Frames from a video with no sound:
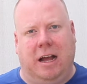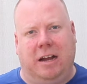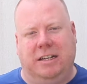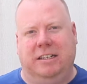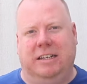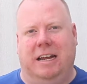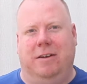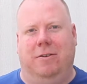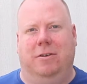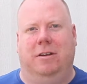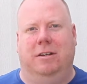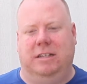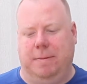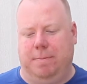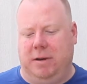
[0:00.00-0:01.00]
cutting down
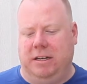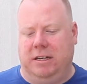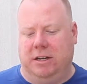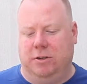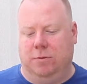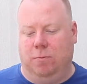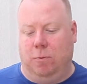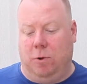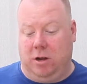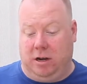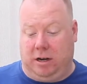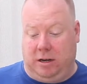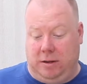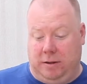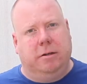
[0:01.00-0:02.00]
simply doesn't
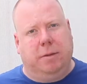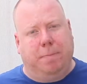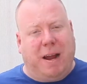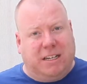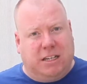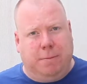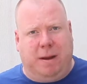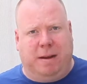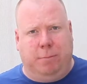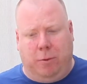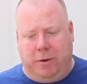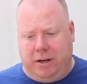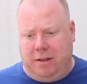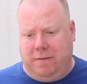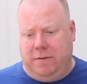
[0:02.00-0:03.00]
work. So back to the main
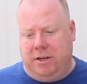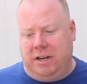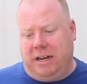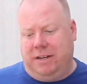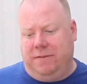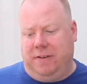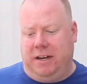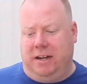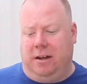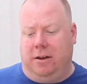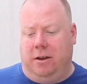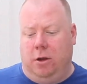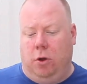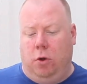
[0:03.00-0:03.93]
point of today's video.